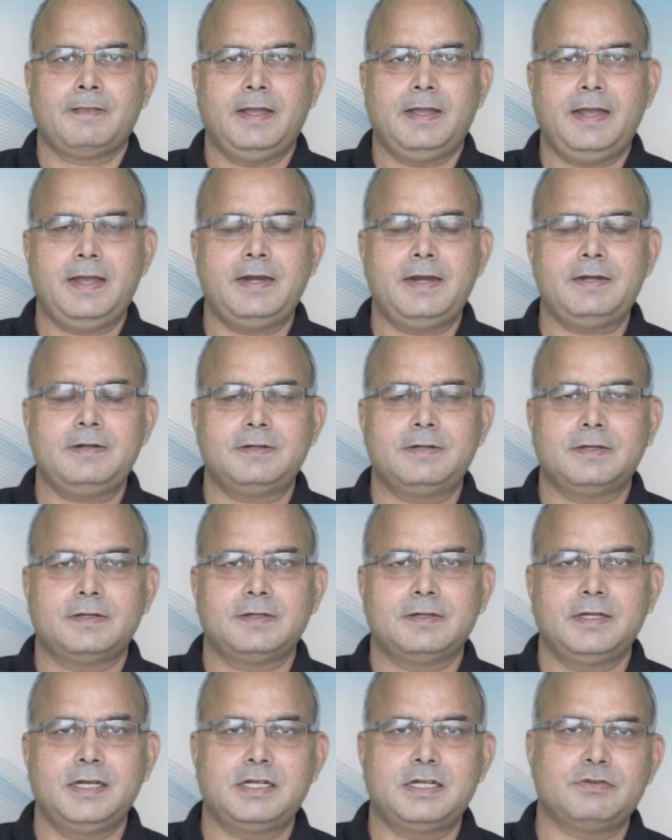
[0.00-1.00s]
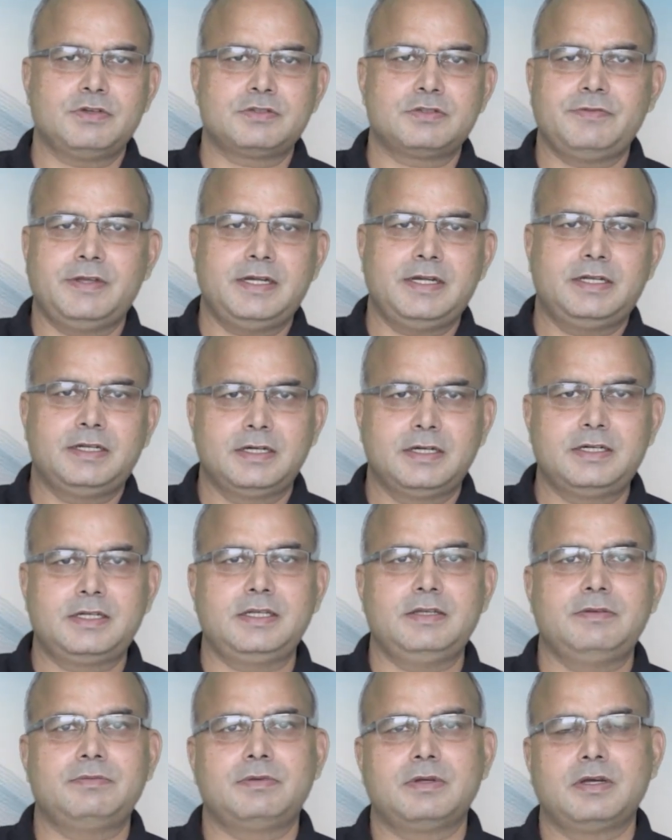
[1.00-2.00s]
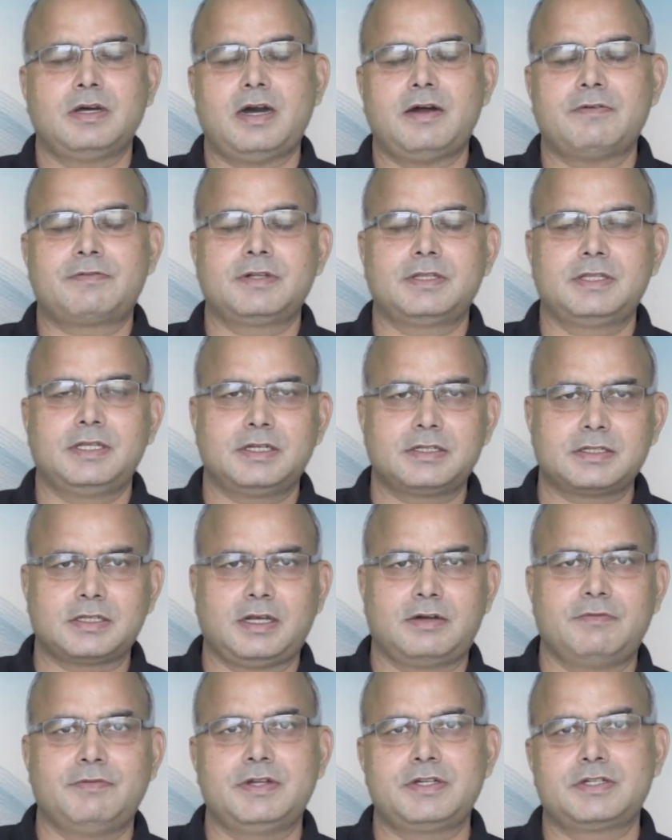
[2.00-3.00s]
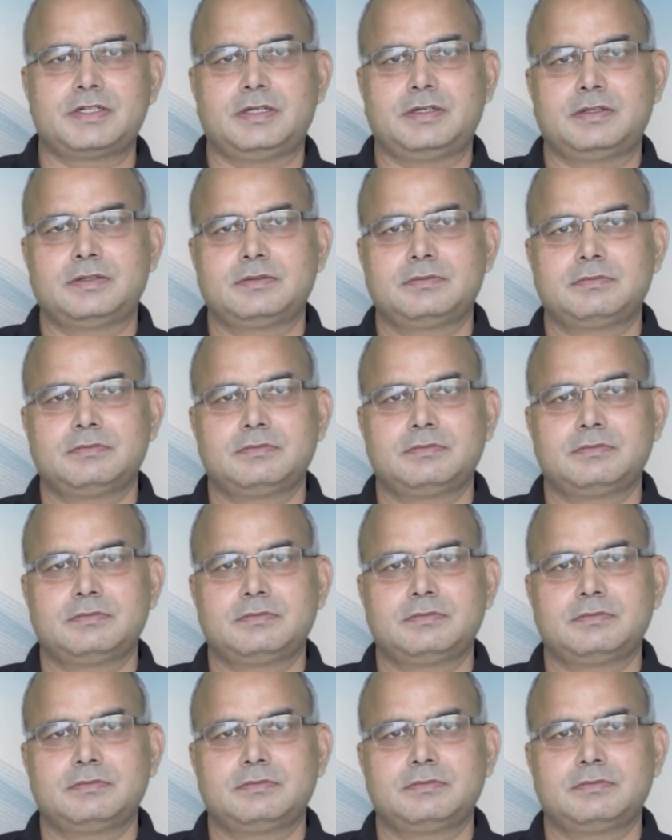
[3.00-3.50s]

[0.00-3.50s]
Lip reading: and it was very dirty after the convention,